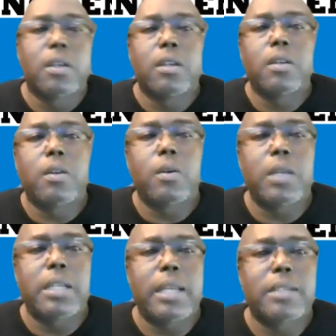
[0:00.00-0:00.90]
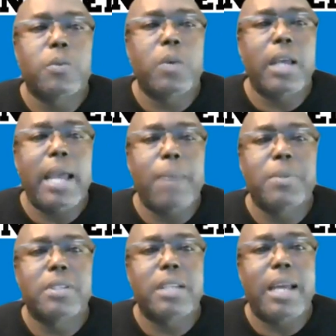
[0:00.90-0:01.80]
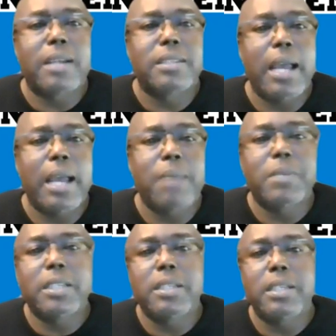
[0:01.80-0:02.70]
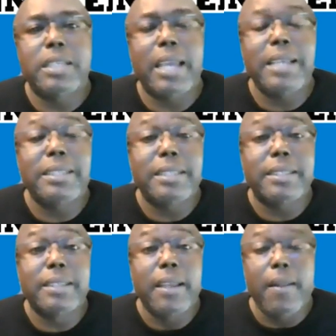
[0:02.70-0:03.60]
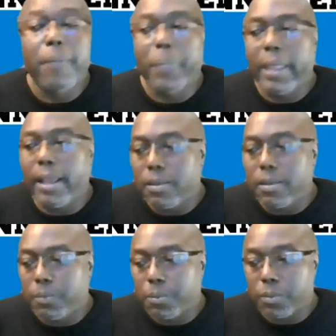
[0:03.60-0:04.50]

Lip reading: And that's what happens a lot of time in these cases. And